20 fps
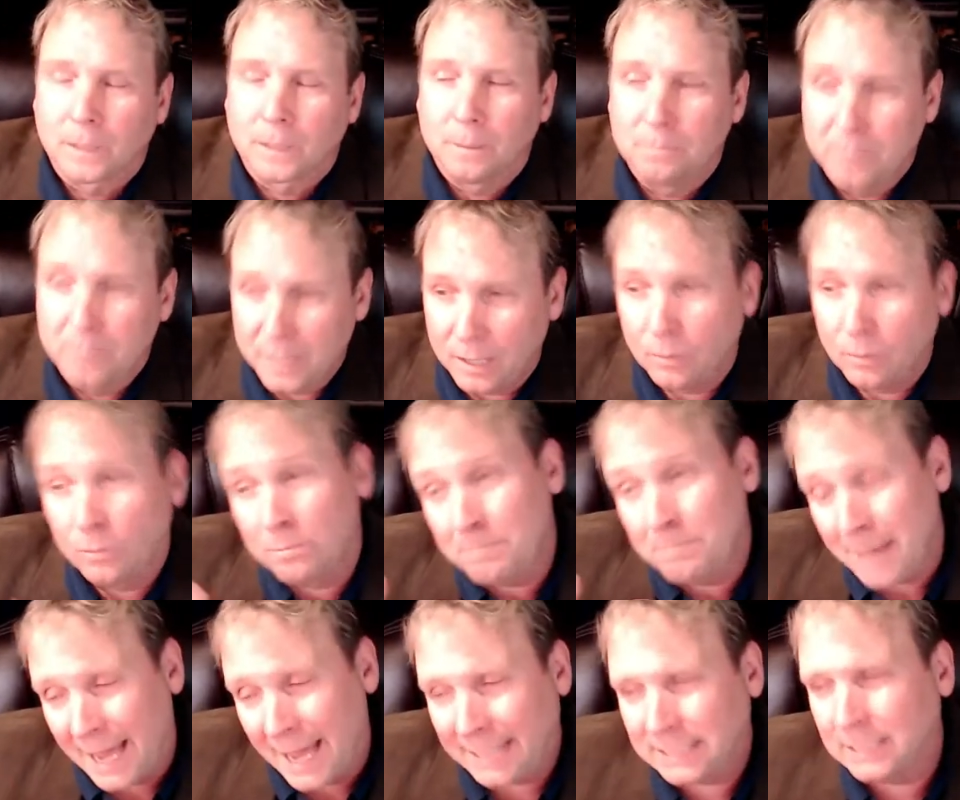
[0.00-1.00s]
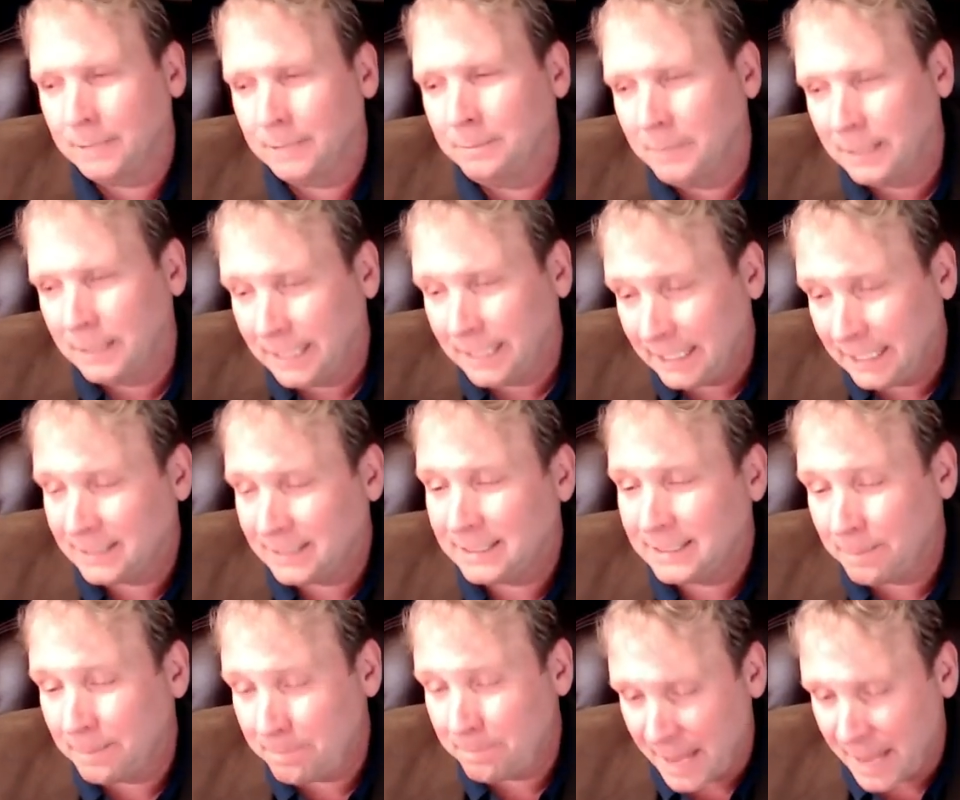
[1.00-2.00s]
But Magnum is
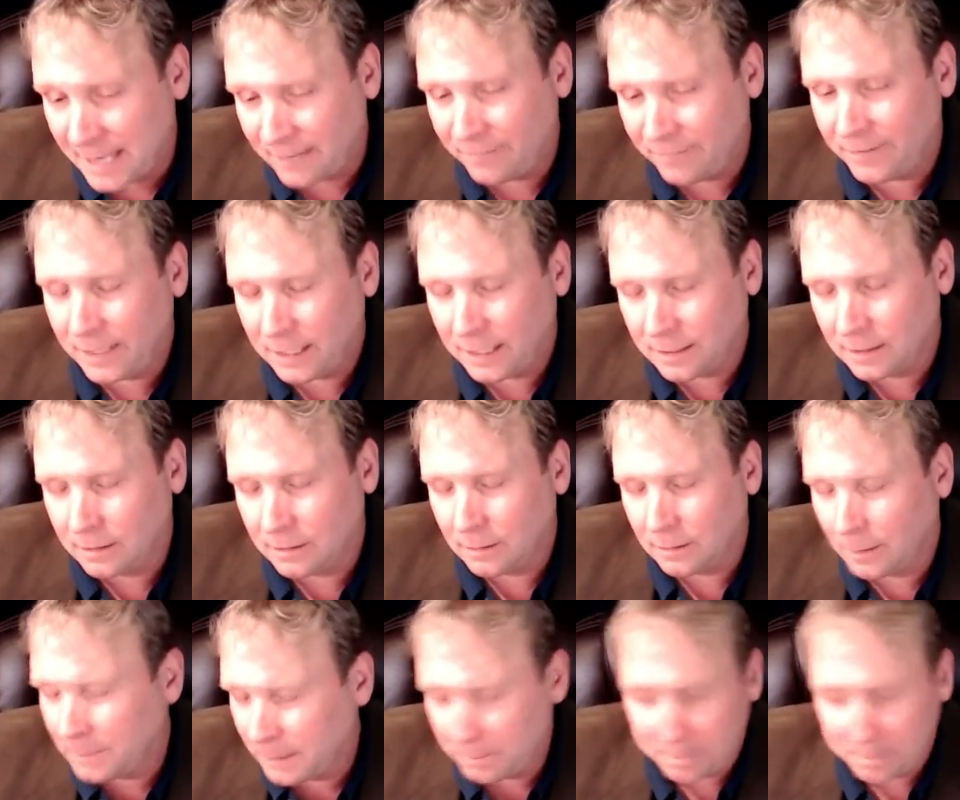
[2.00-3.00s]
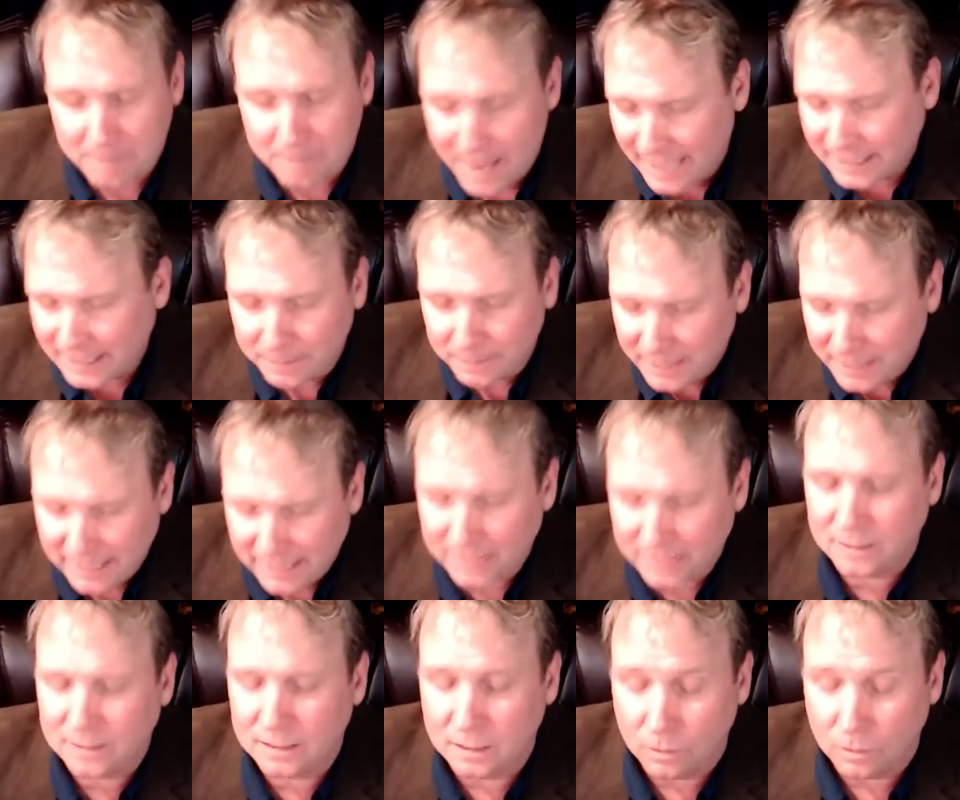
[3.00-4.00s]
the benefit. I mean, Magnum
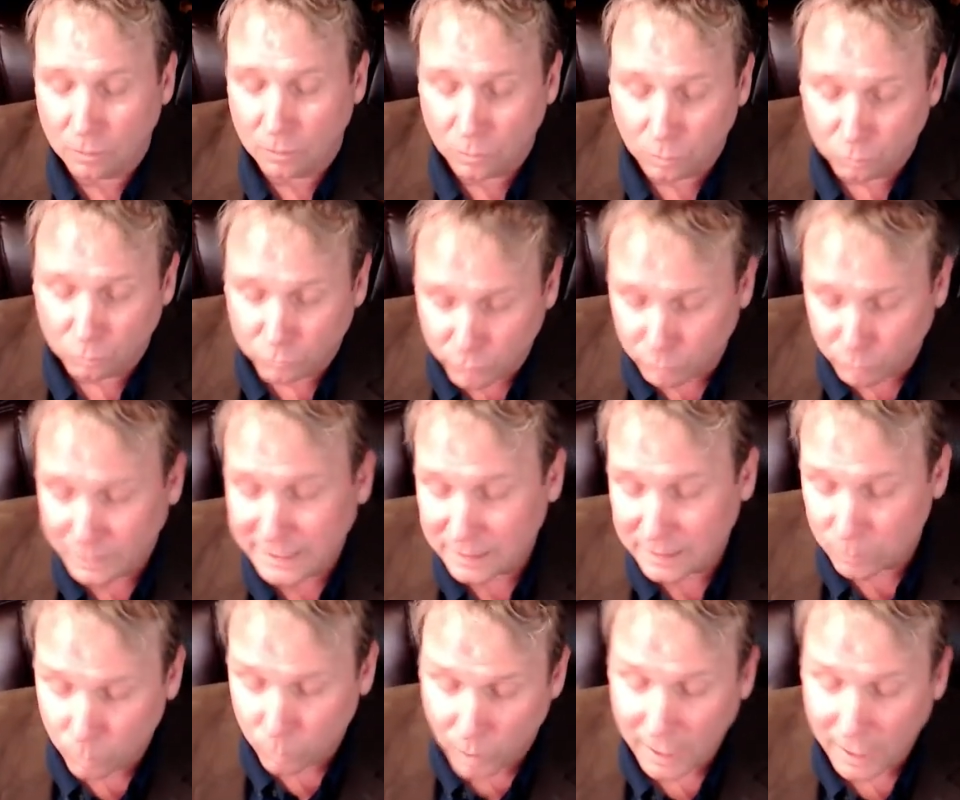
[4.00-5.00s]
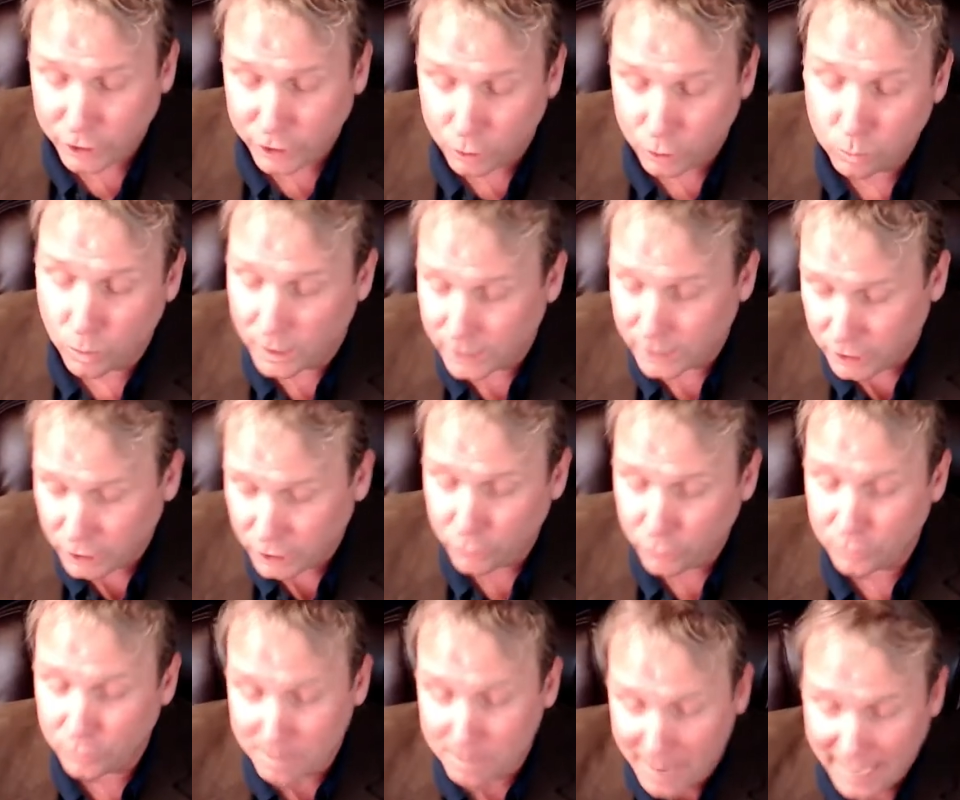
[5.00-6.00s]
is the reason why you want to
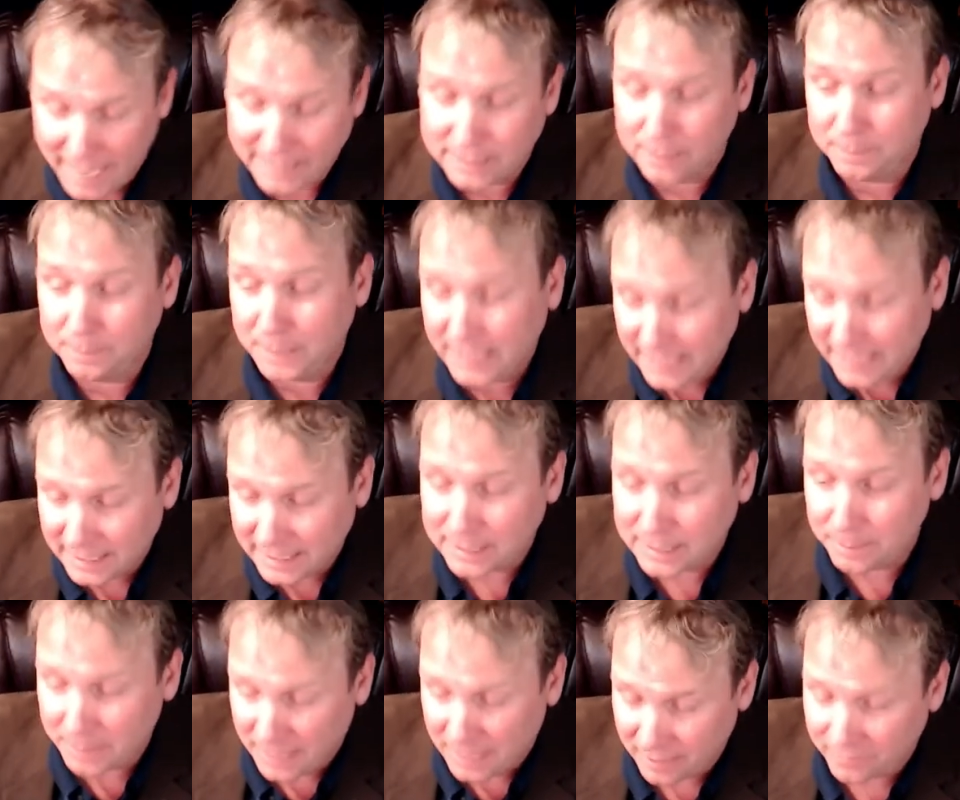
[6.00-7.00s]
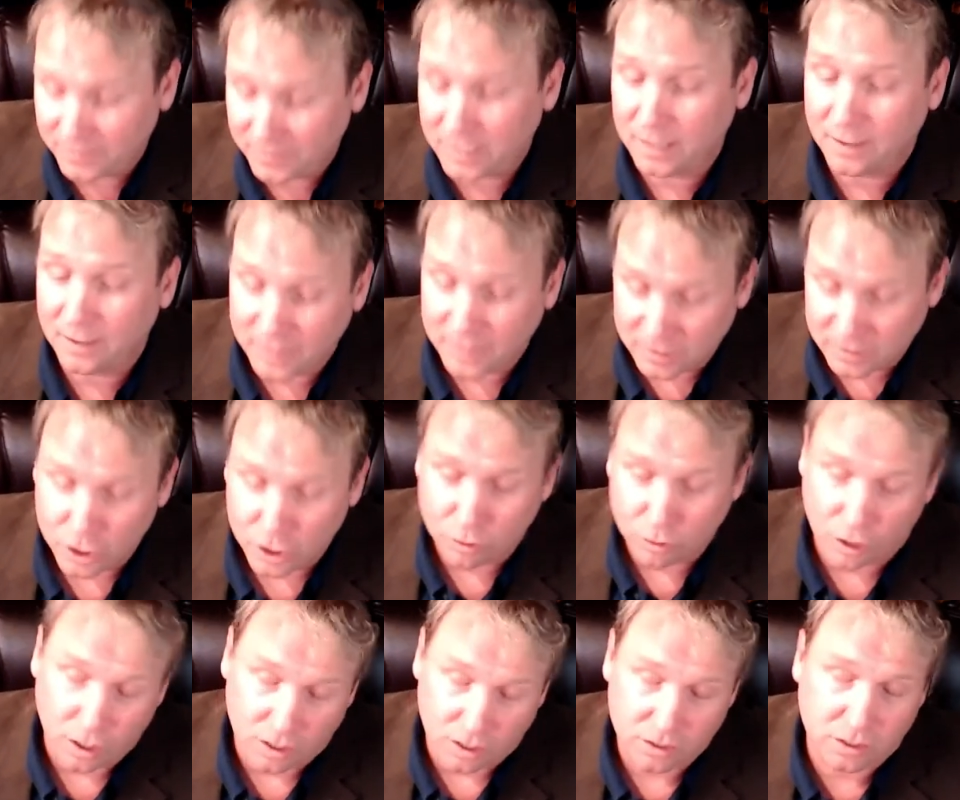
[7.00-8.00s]
use Magnum is the benefit of it's no
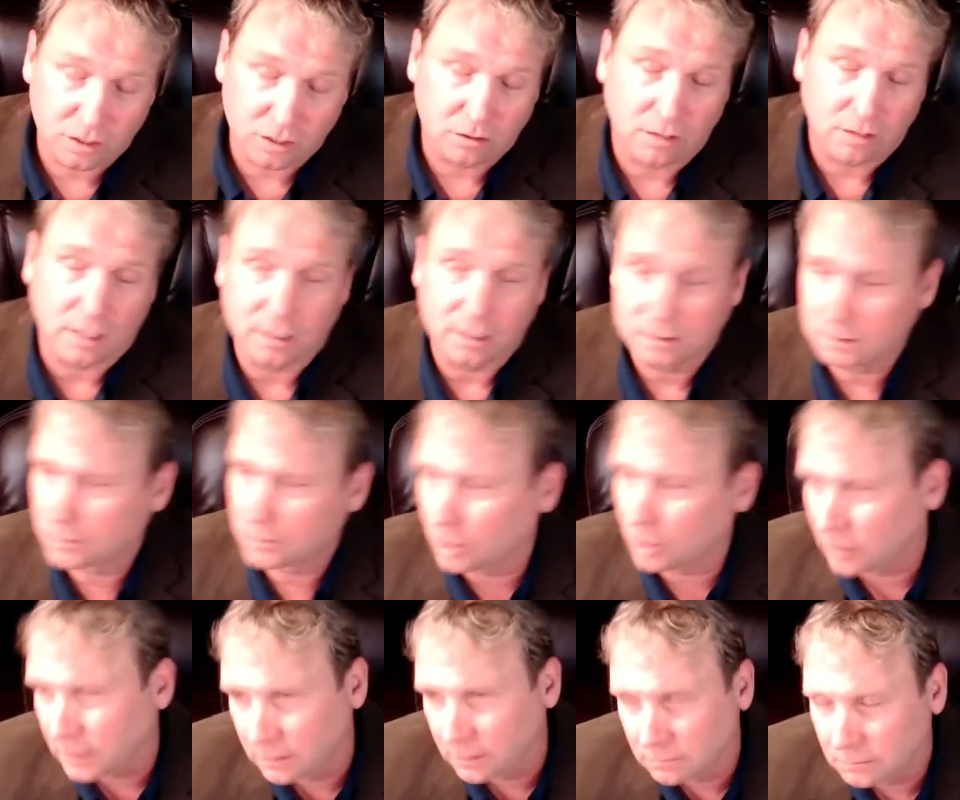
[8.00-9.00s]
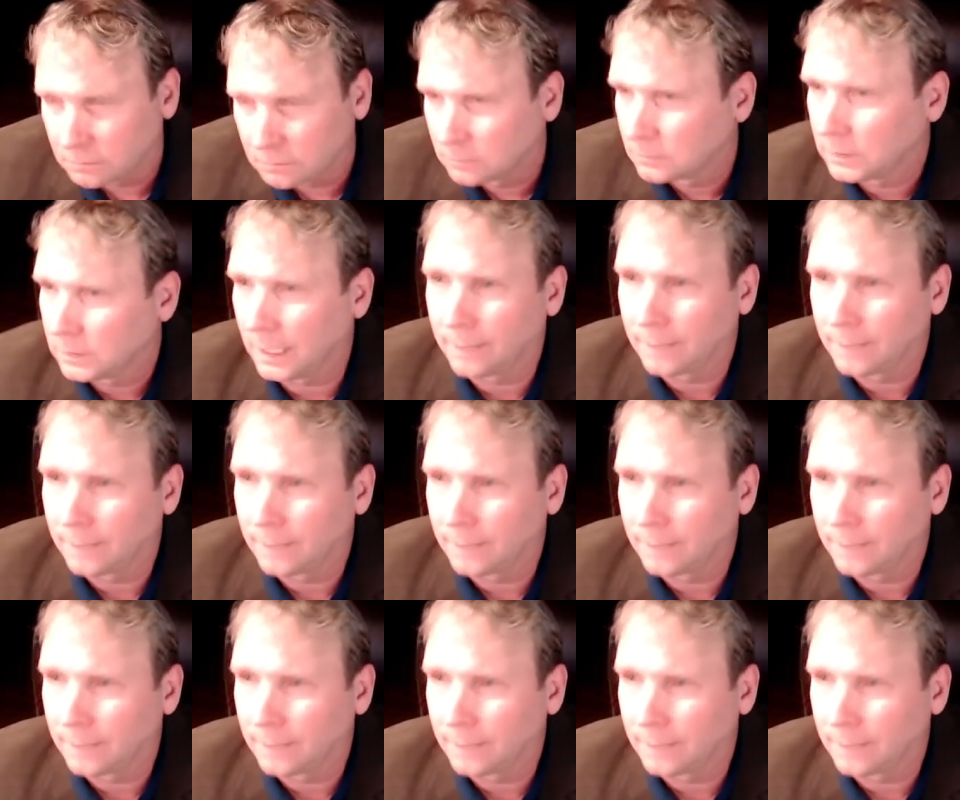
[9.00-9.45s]
cost to you guys. Sorry. Yeah.